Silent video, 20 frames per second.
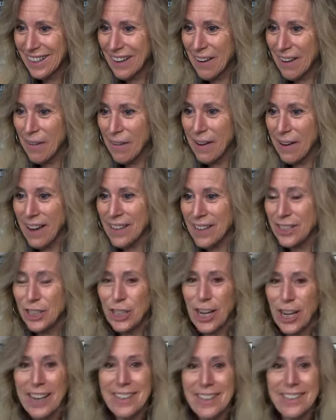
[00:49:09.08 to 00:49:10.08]
Okay,
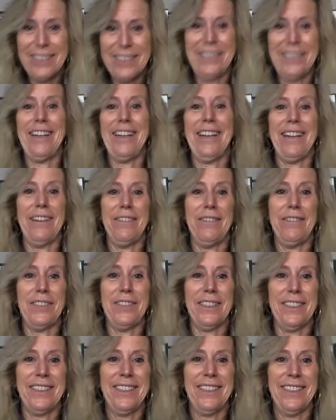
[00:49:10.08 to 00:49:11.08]
chat is saved.
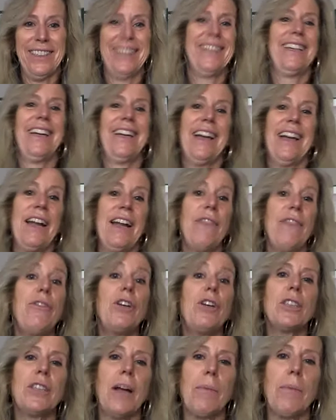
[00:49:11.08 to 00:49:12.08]
And if you
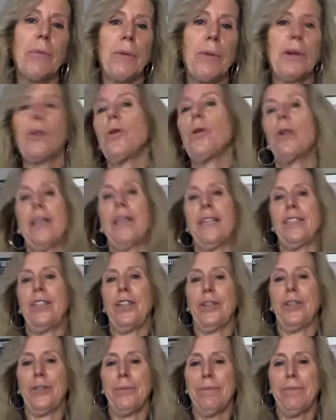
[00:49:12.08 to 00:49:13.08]
could stop the recording
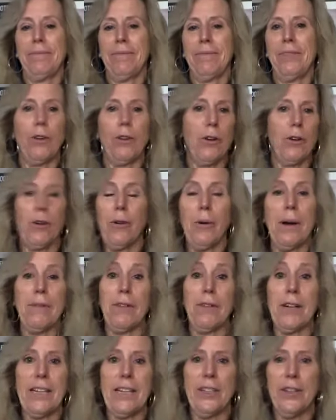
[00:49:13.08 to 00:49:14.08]
too, or whoever
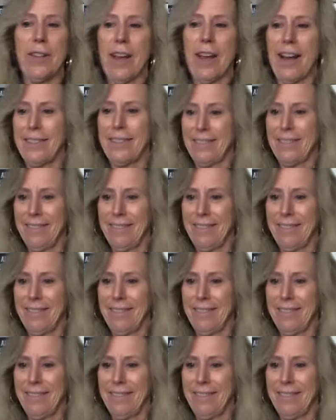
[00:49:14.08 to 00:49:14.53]
can do that.